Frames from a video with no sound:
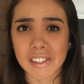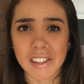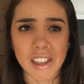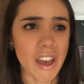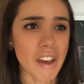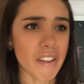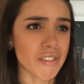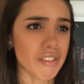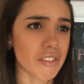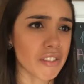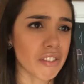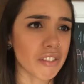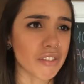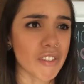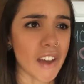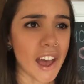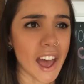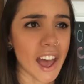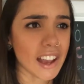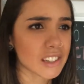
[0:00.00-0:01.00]

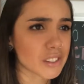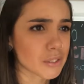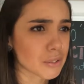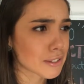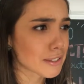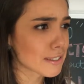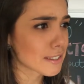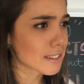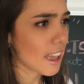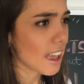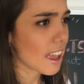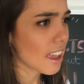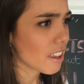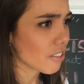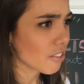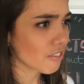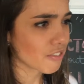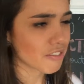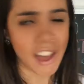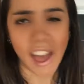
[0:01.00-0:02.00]
Seventh fact or
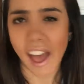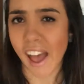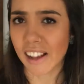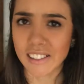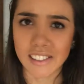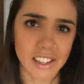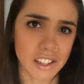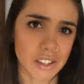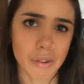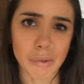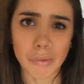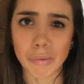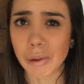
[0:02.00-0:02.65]
eighth fact,